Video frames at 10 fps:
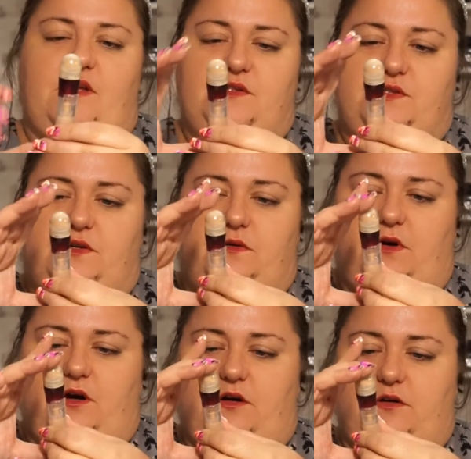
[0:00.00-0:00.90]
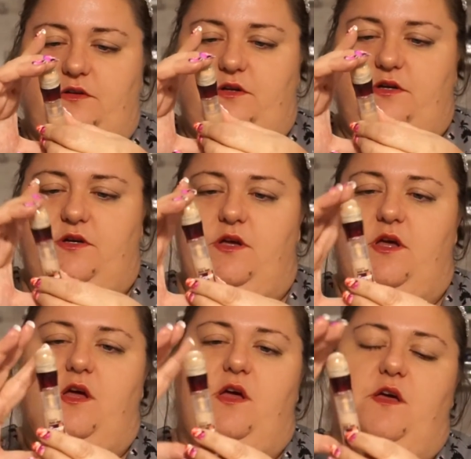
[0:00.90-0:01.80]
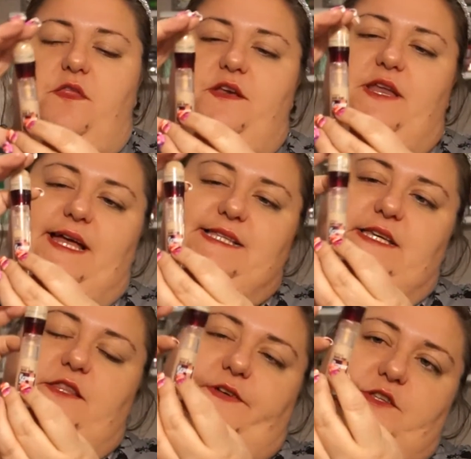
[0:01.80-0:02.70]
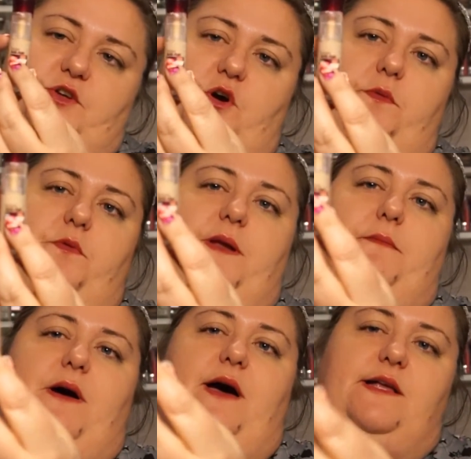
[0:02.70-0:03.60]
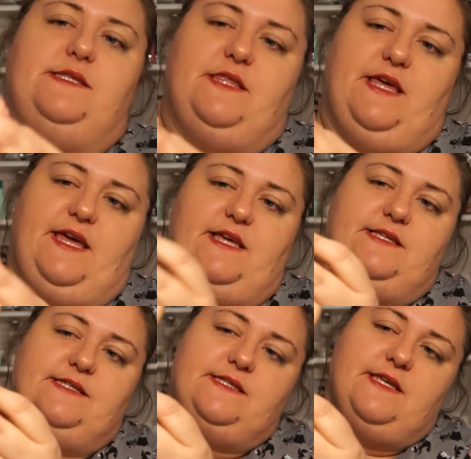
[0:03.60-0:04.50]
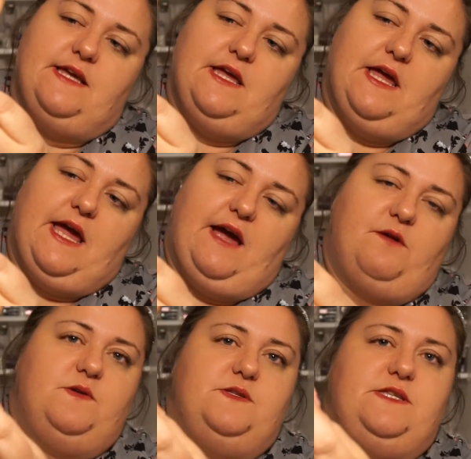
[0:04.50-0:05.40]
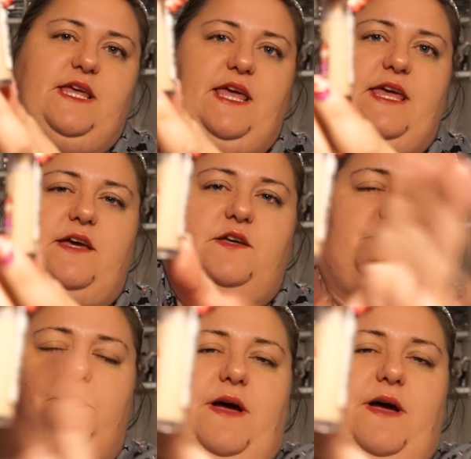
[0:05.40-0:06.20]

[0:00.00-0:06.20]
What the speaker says: So on the 19th of October when I marked this, I was here, so I